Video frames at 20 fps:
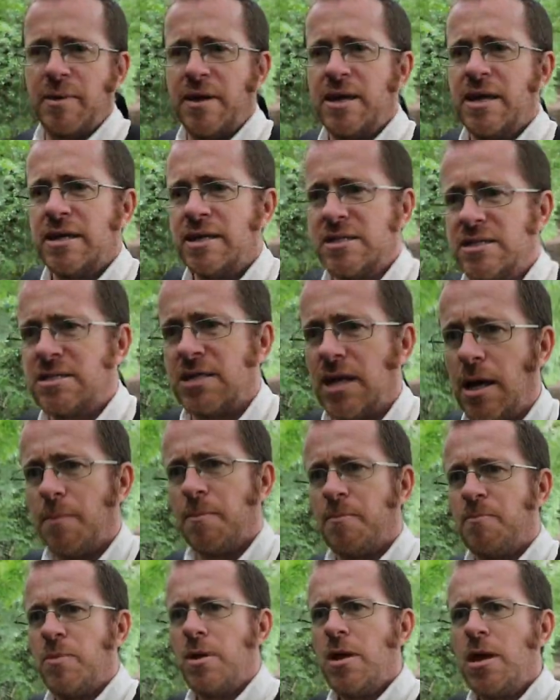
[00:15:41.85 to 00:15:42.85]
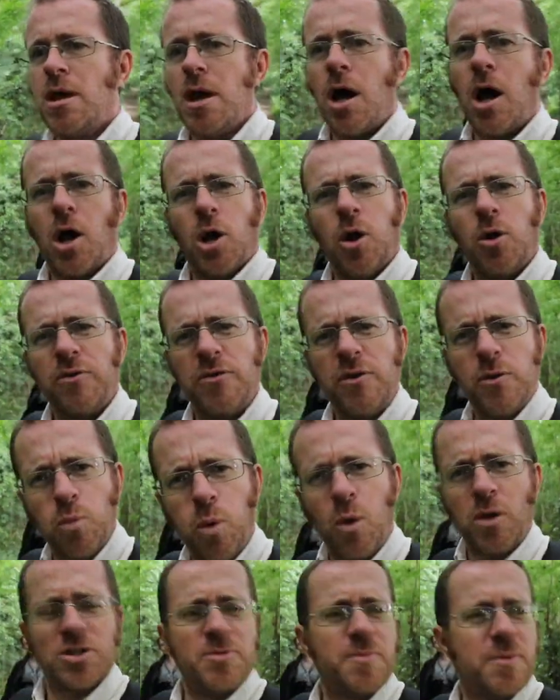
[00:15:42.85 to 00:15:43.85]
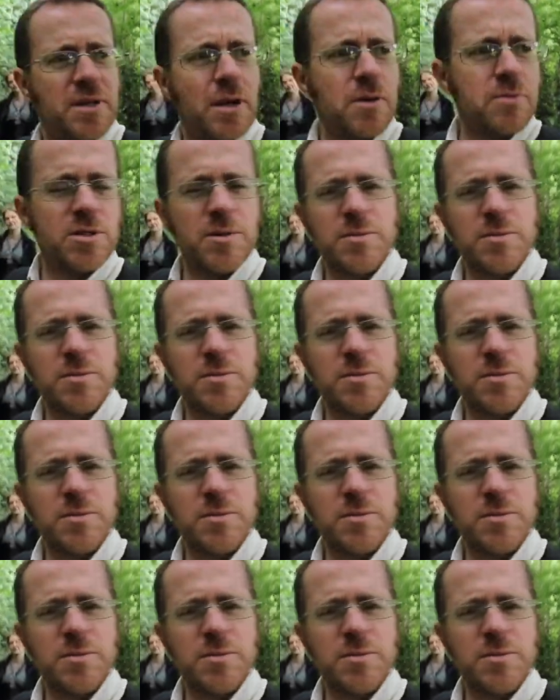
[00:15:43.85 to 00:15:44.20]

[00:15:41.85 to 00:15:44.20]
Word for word: because a lot of you watch but don't